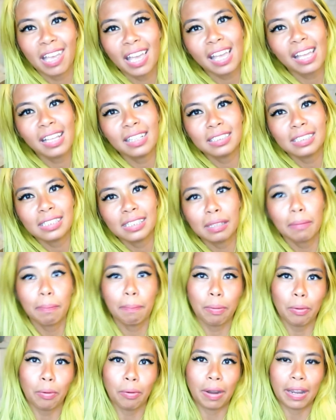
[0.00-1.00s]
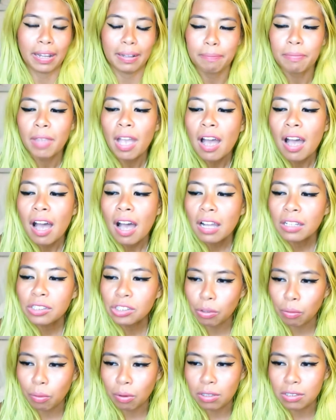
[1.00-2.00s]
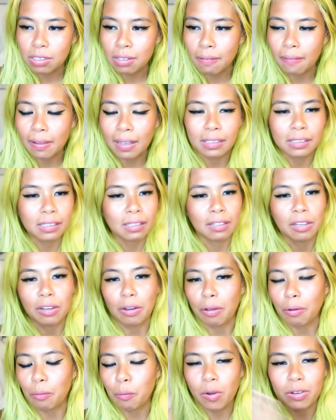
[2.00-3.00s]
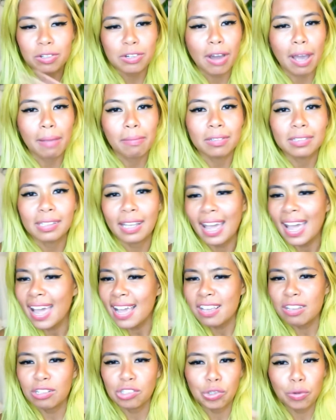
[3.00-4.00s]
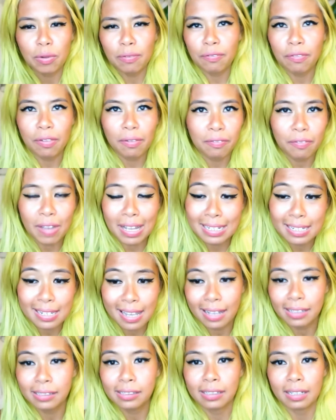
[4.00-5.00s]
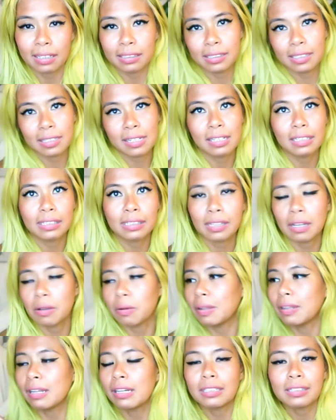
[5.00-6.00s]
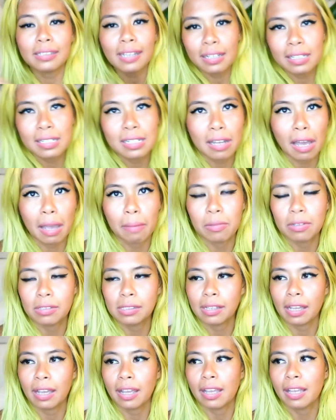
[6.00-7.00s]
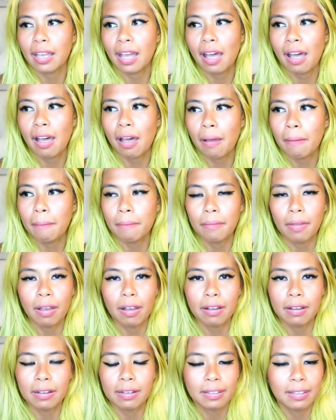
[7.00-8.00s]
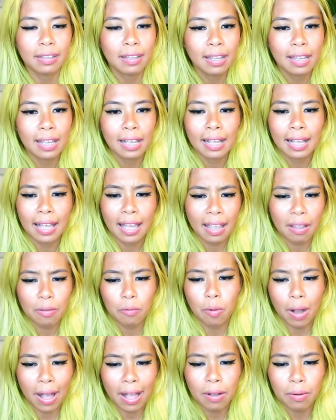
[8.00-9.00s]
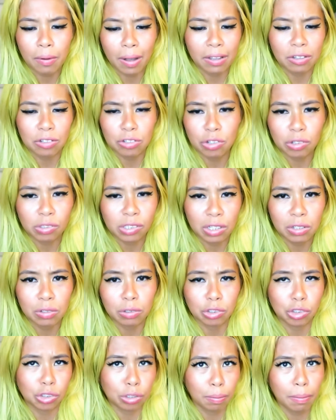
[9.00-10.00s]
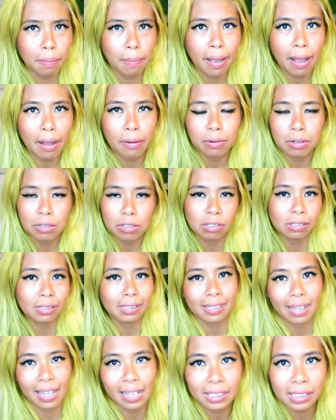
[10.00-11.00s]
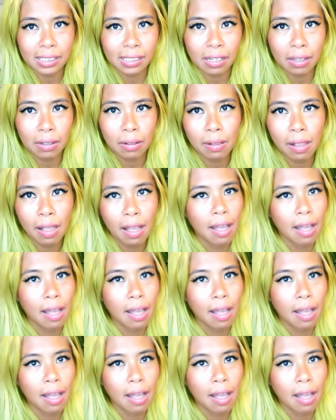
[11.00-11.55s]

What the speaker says: it's boring. So what you do is, you know, one time you say, hey, you're doing fantastic sitting still, and then a second time you say, hey, wow, are you using your superpower to stay still?